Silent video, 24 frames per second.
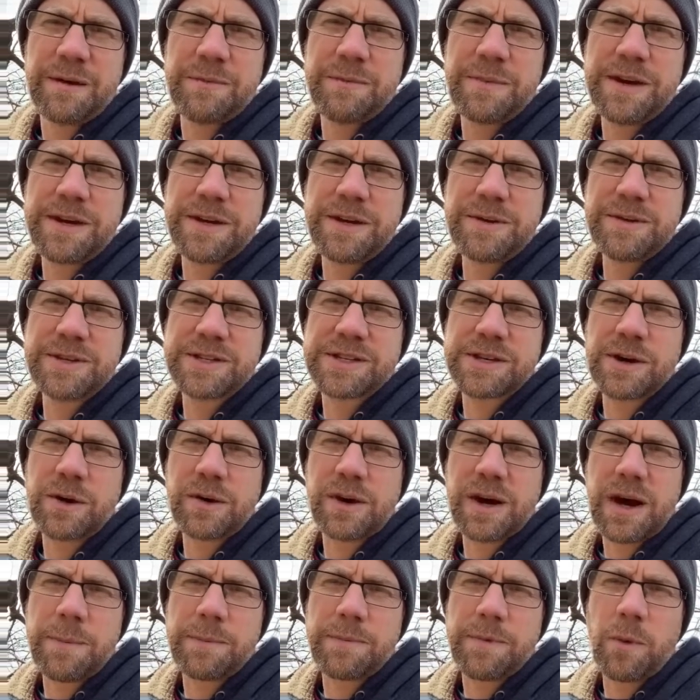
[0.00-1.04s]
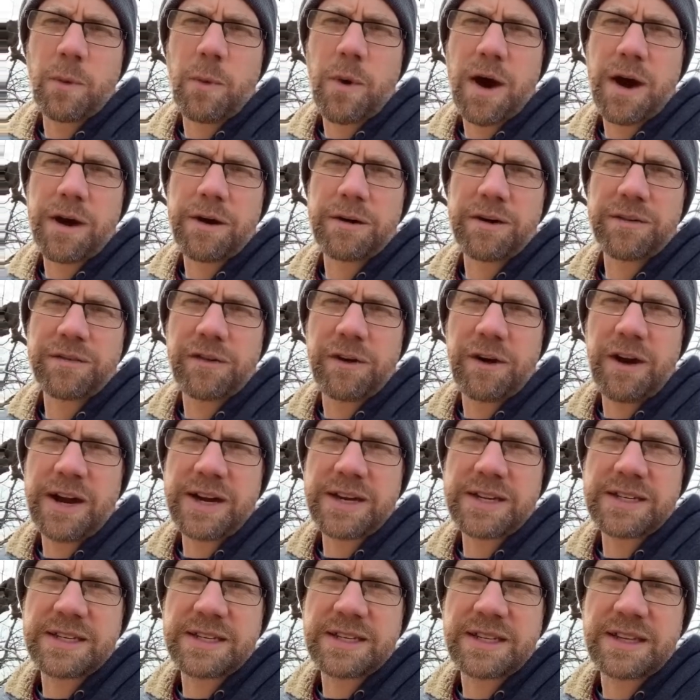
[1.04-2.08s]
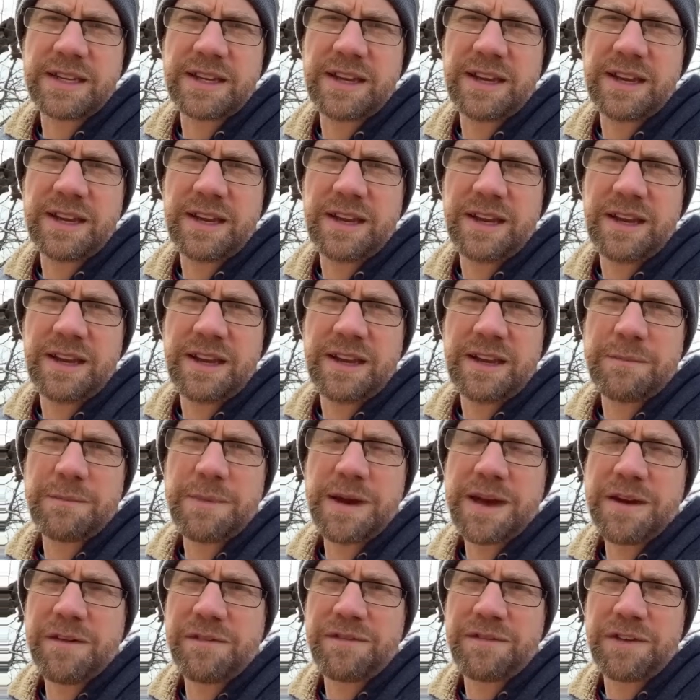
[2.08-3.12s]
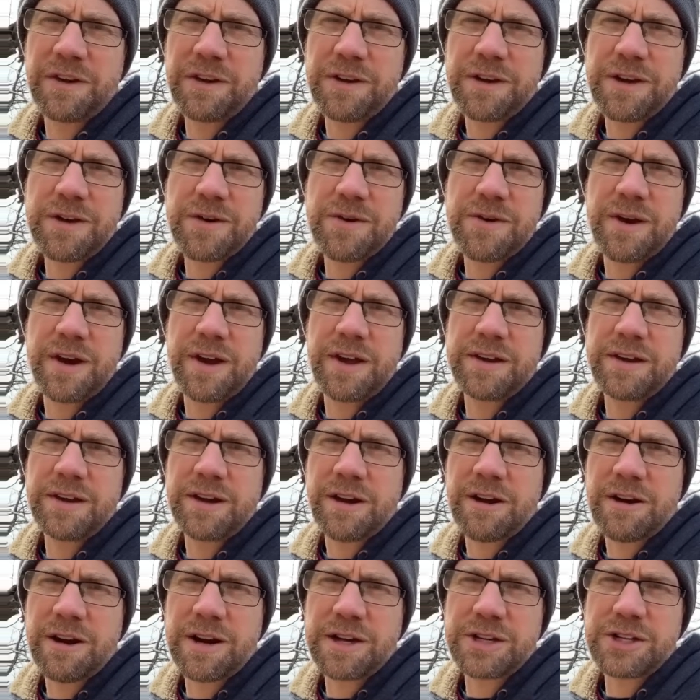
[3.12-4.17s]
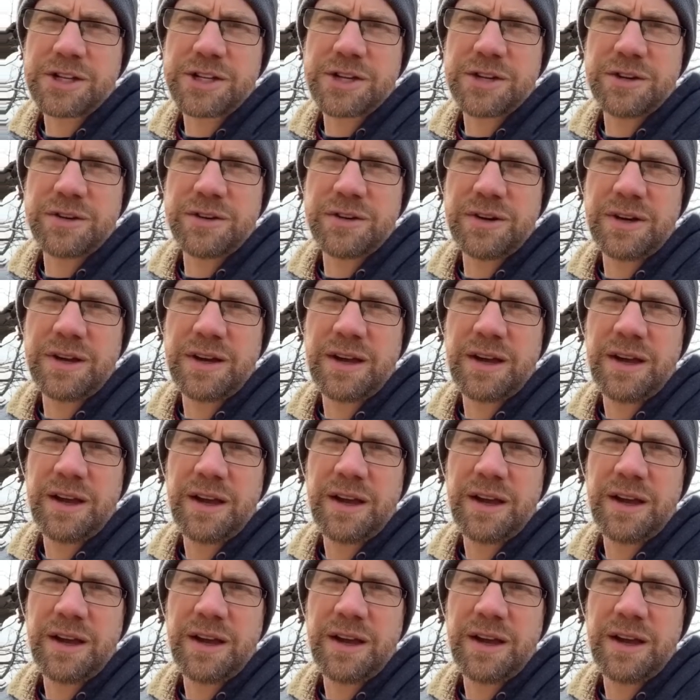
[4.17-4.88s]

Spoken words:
may you soak up the water of Christ. May it fill you and nourish you.